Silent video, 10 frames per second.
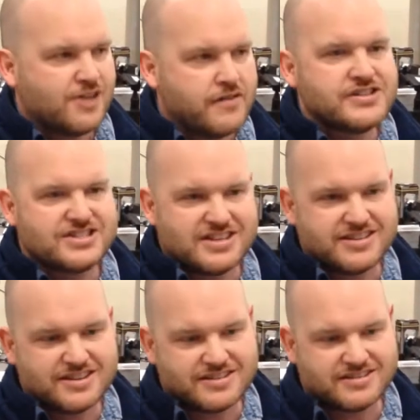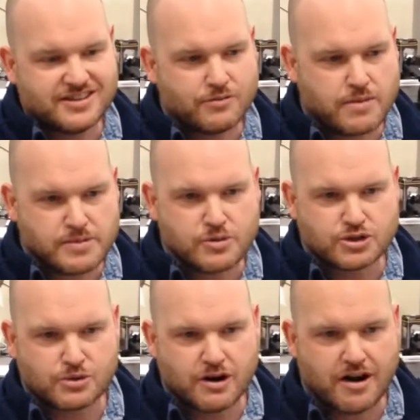obviously the rubber
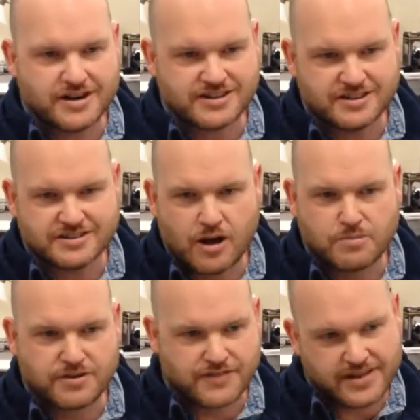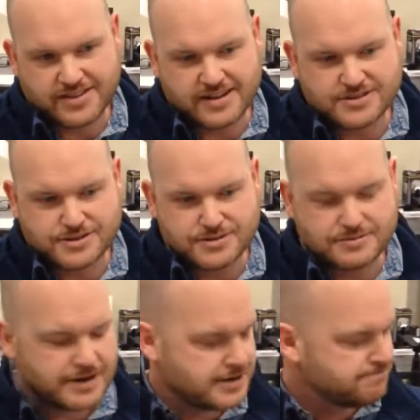boots were on to help prevent that too,
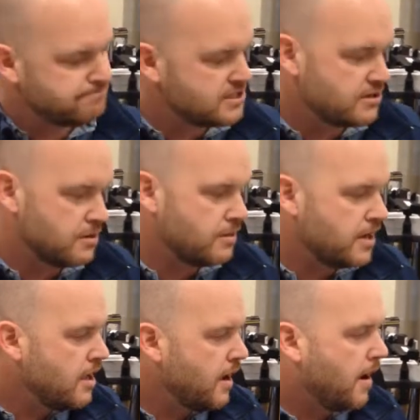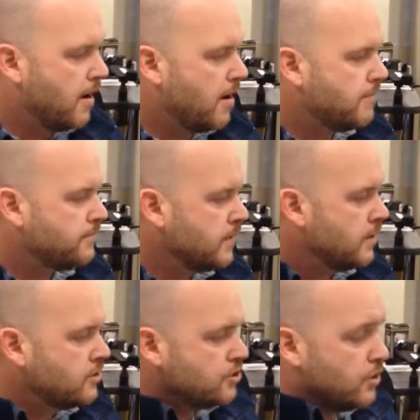right? So
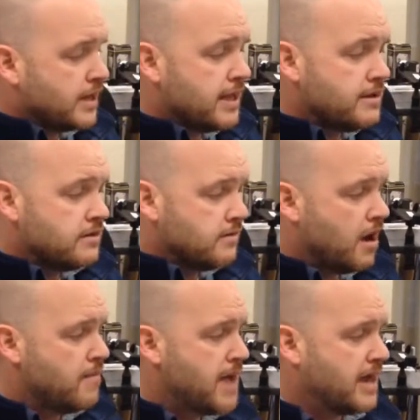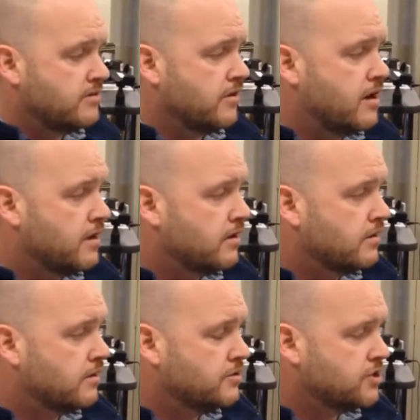back.
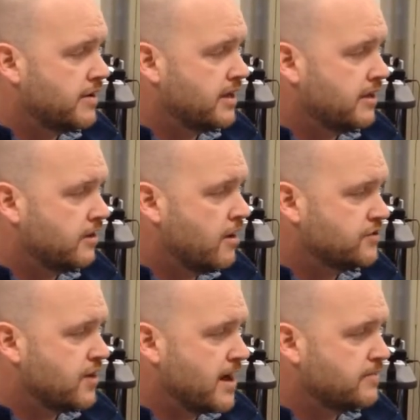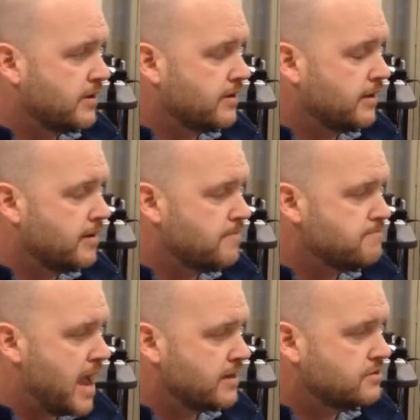Sorry, I got off track, but
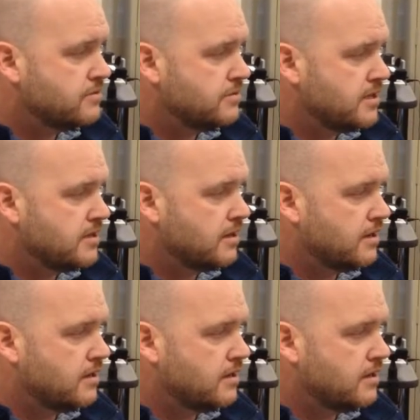back to the